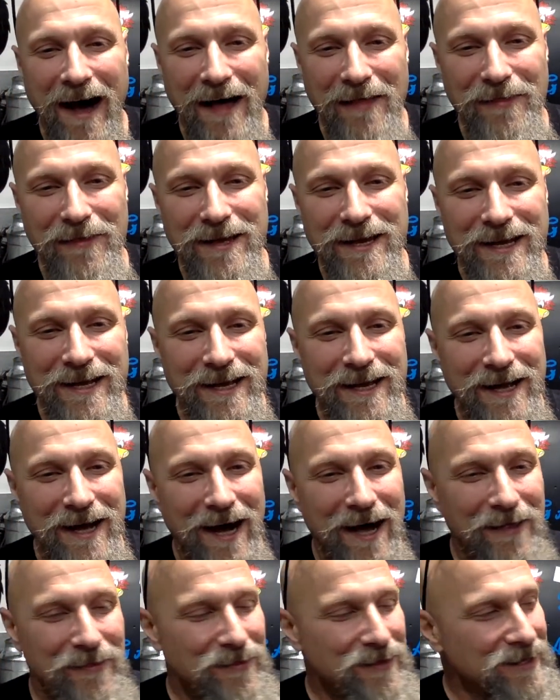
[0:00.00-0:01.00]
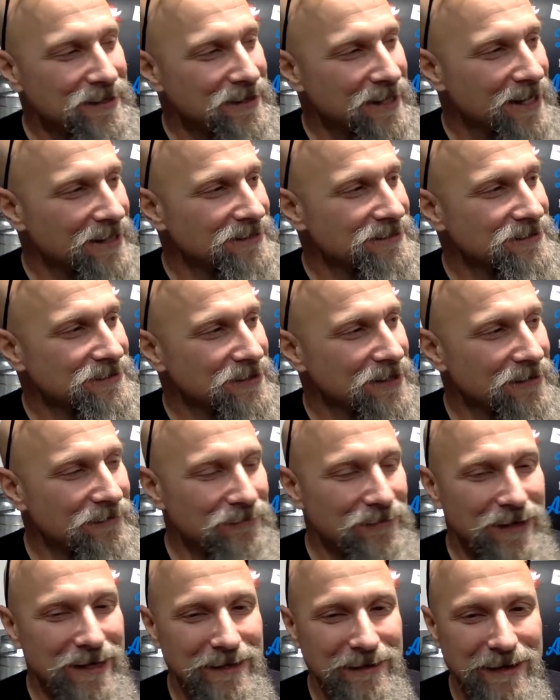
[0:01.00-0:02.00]
think that
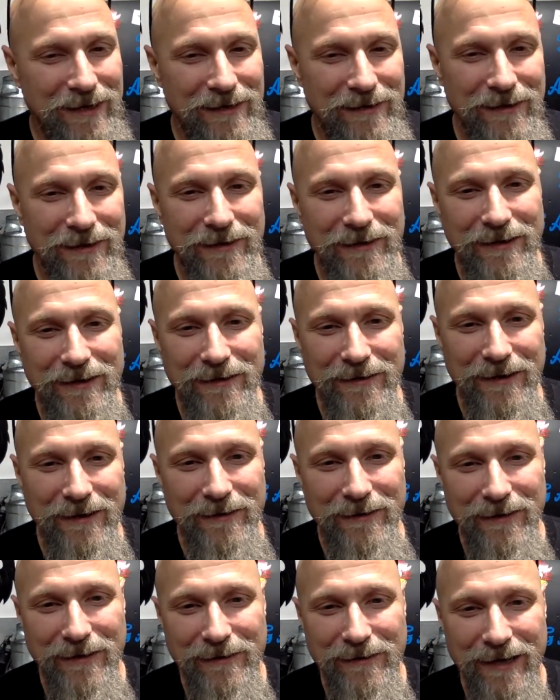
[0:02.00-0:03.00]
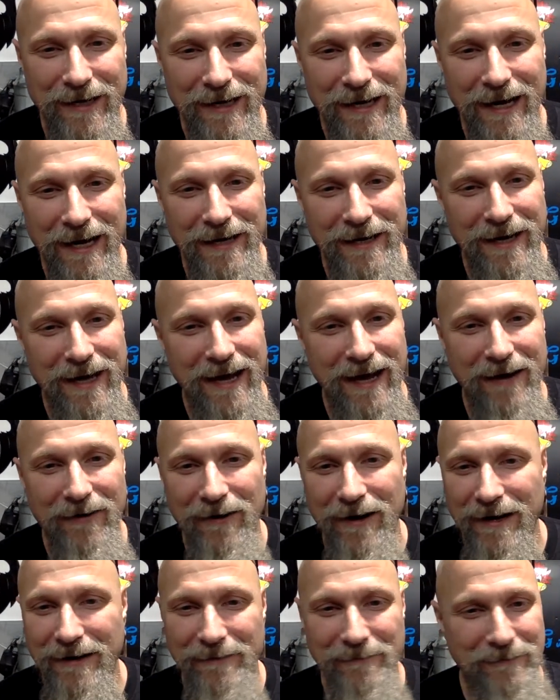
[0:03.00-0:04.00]
stuff that they got
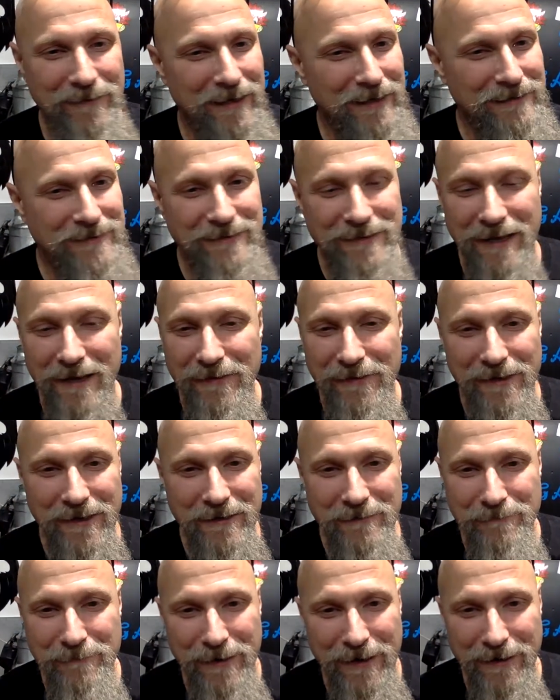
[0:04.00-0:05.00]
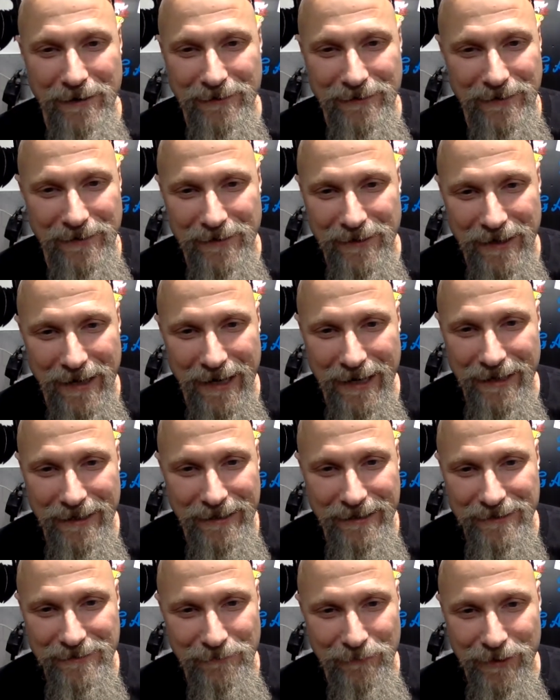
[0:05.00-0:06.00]
now, it's nothing compared to the
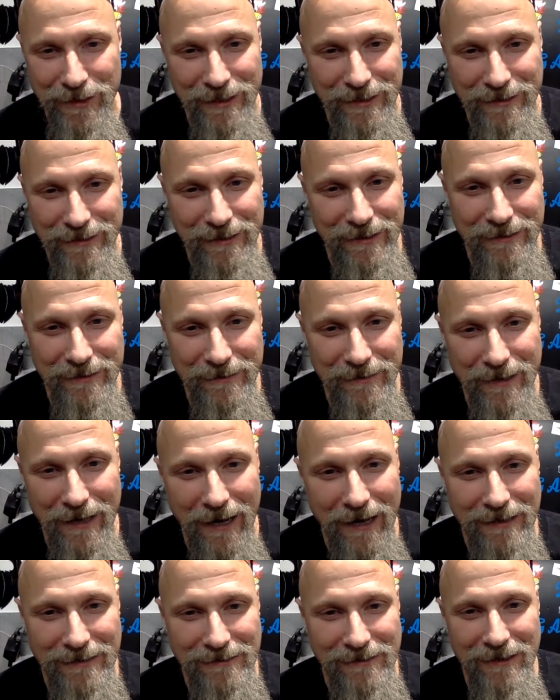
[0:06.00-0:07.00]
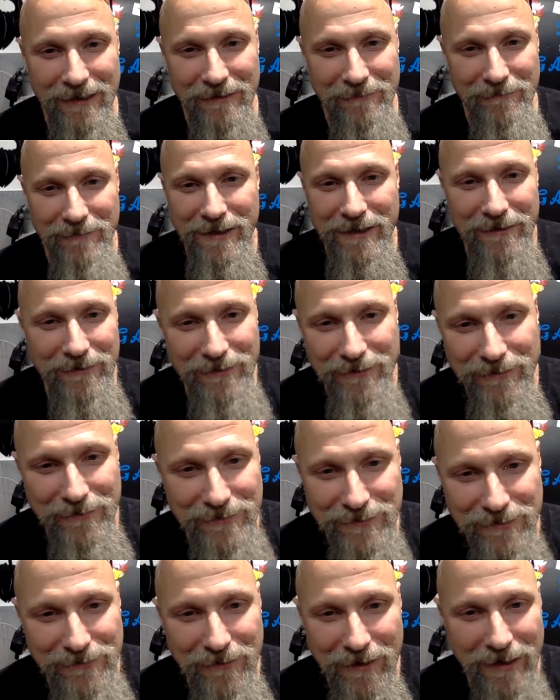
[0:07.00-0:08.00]
'80s weed that guys like me are
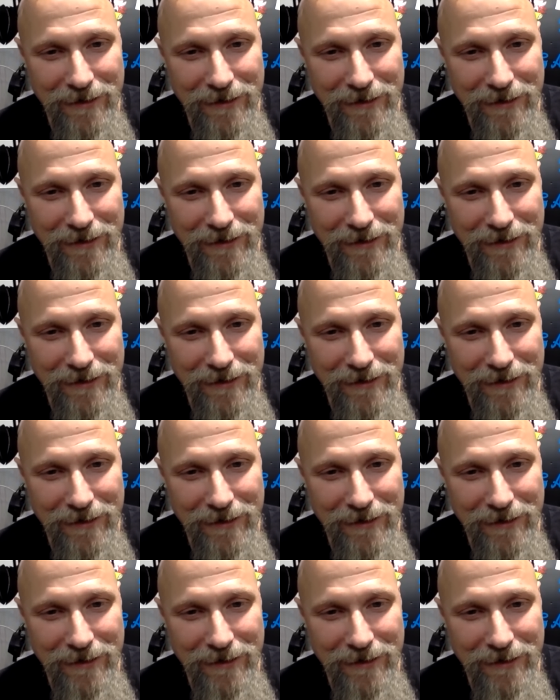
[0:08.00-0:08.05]
used to.